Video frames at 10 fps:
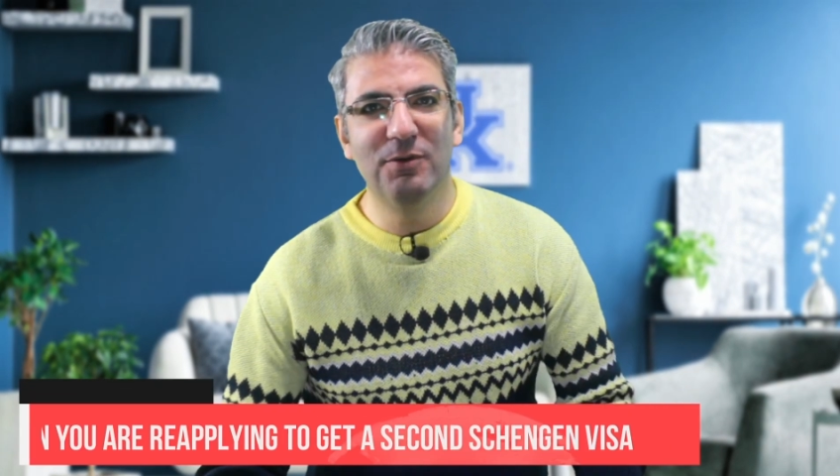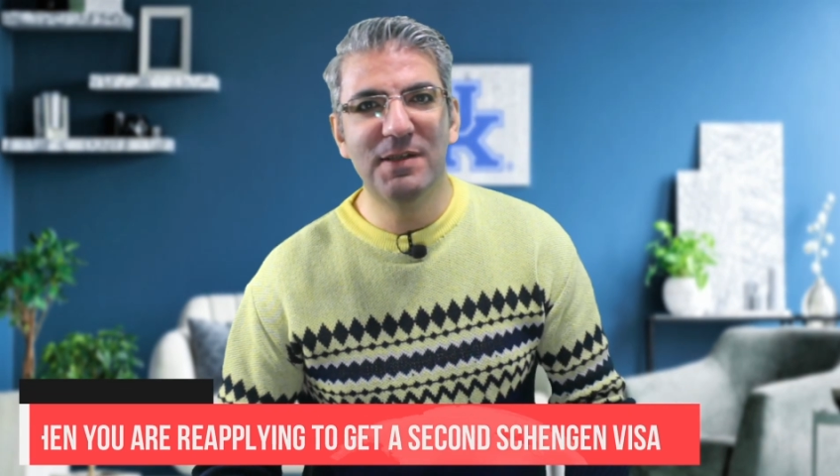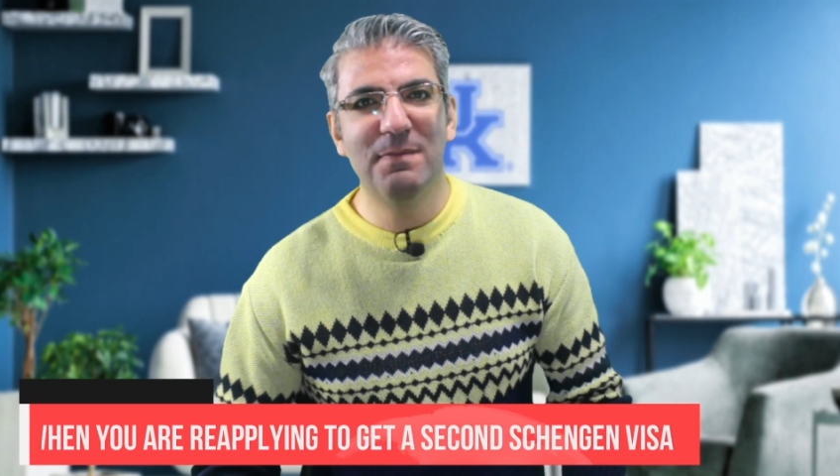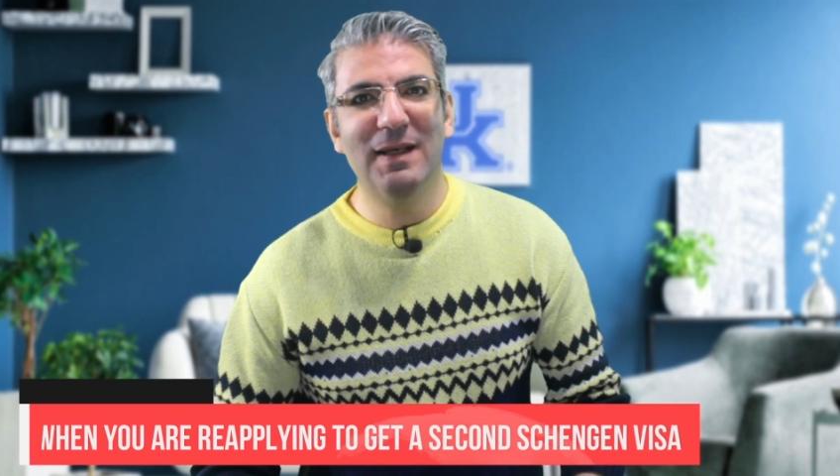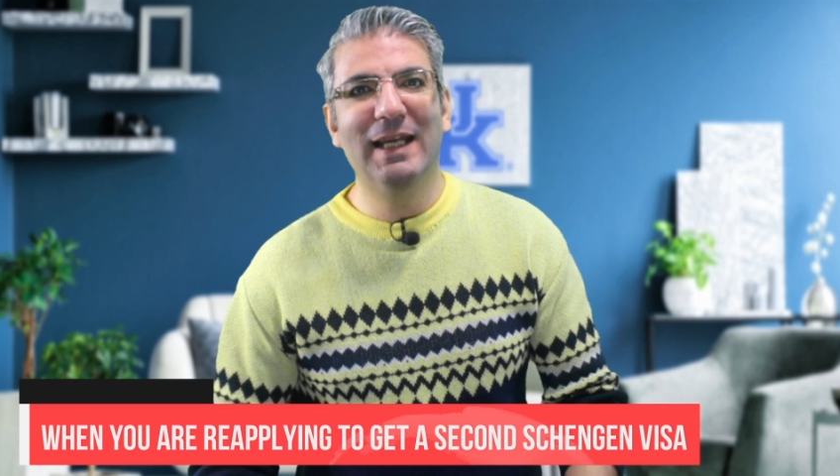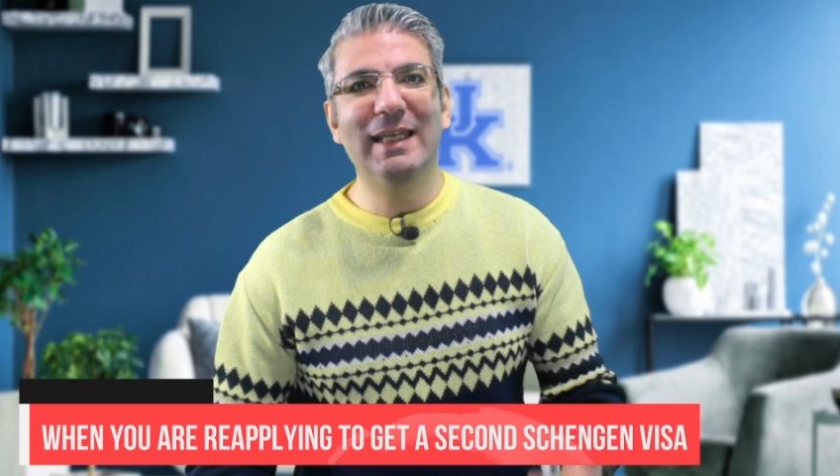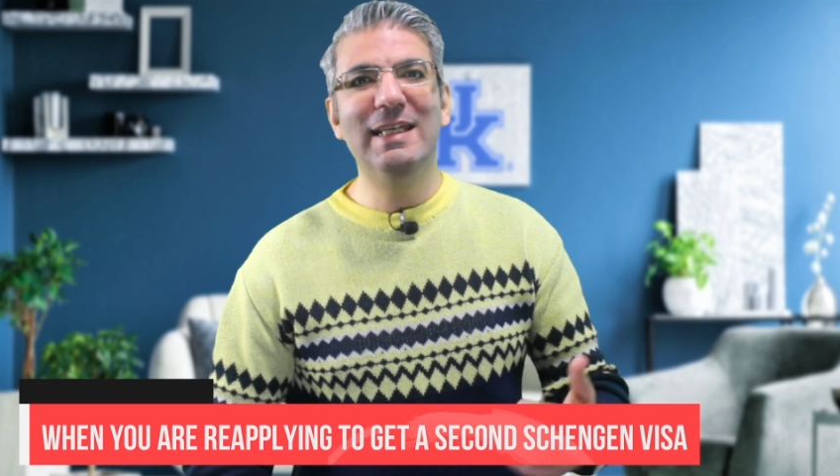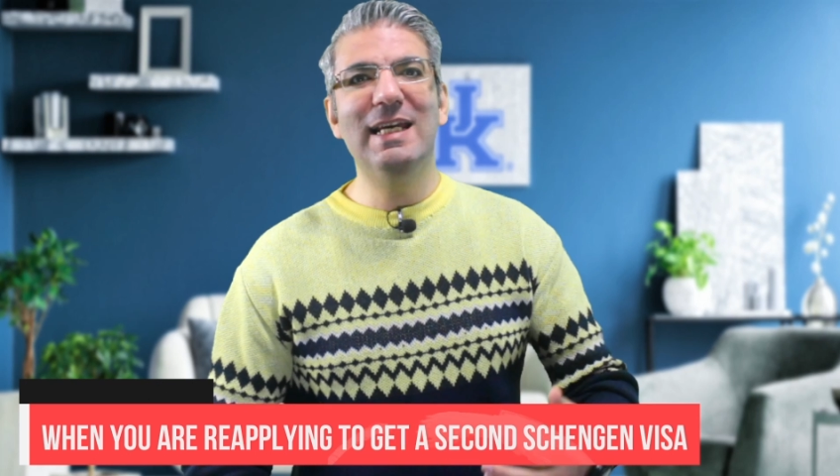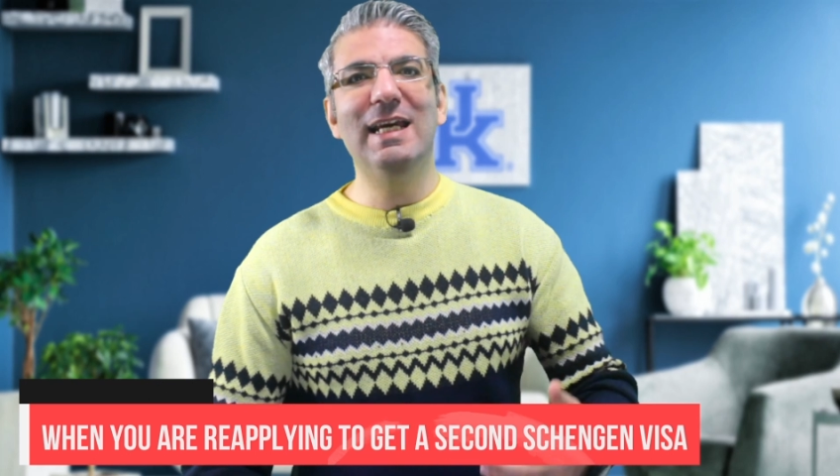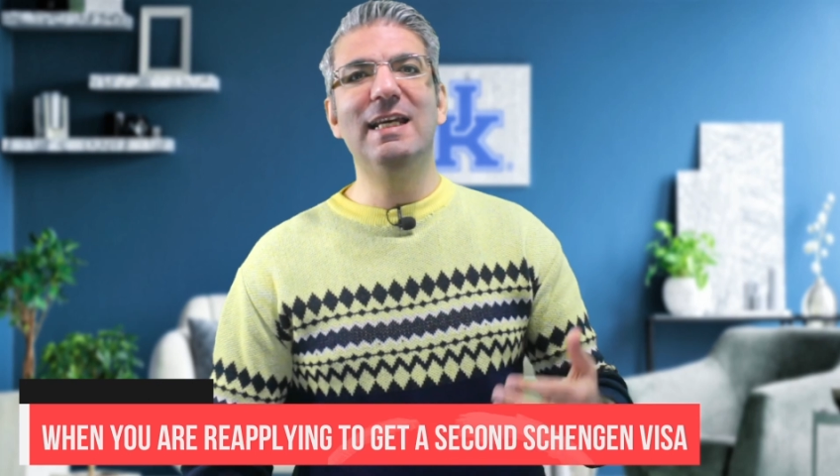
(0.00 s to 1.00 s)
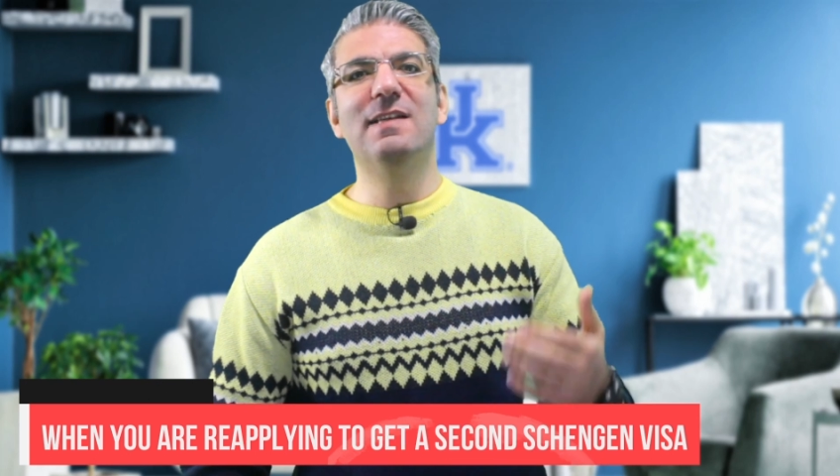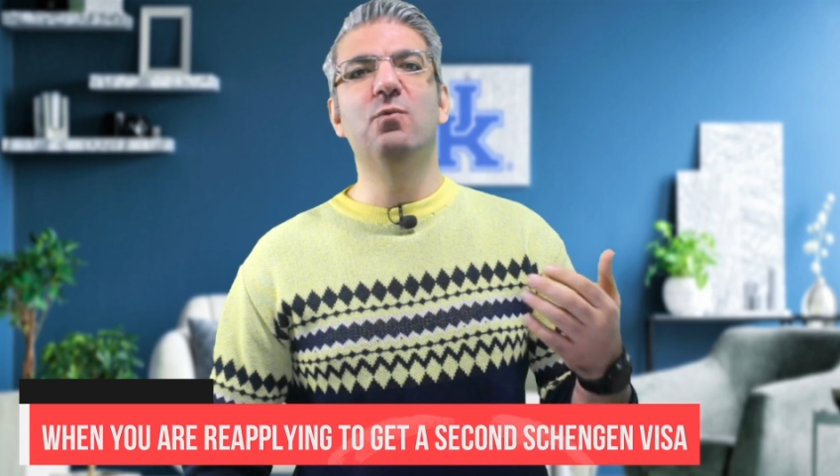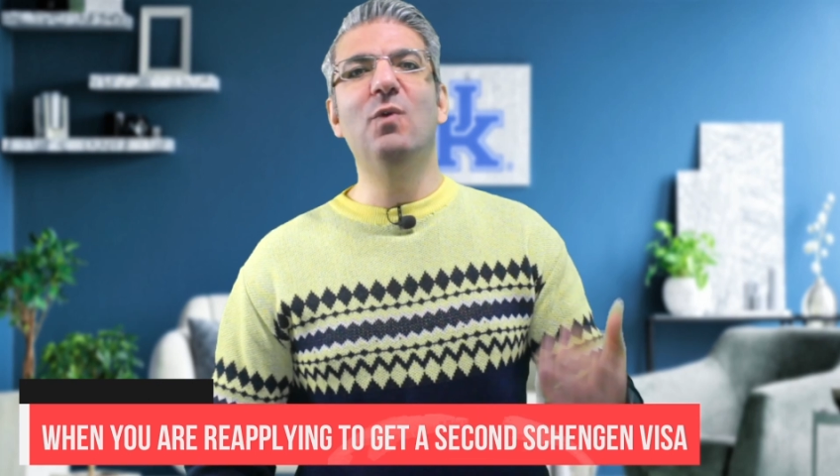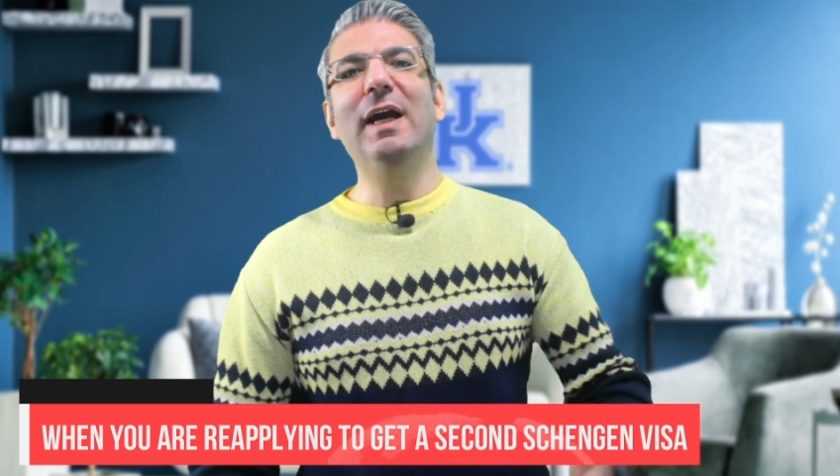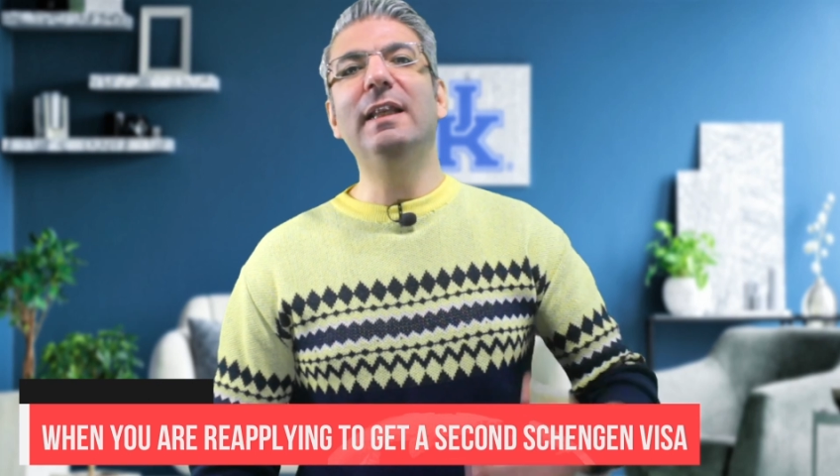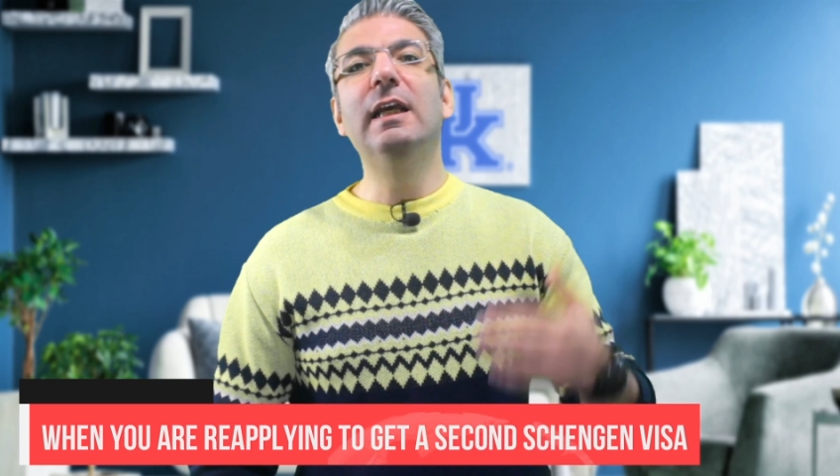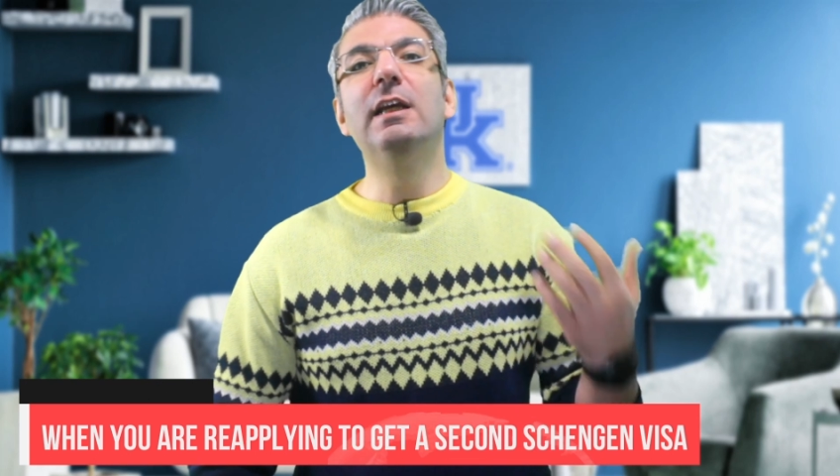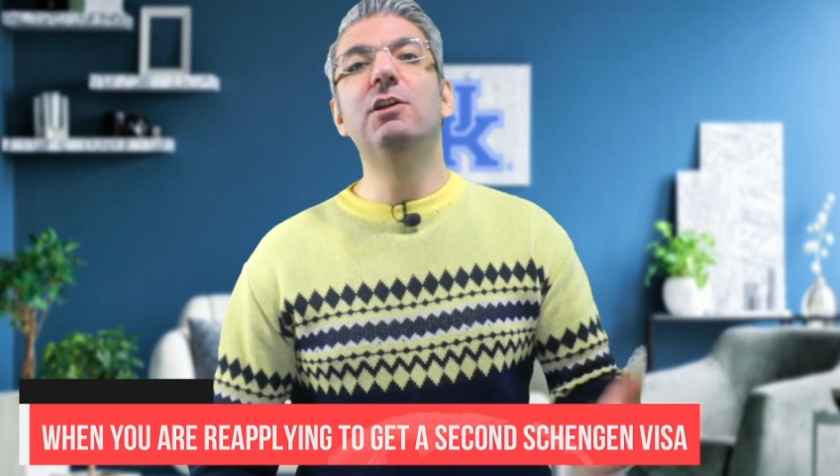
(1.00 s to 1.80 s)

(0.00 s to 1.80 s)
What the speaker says: explain here is when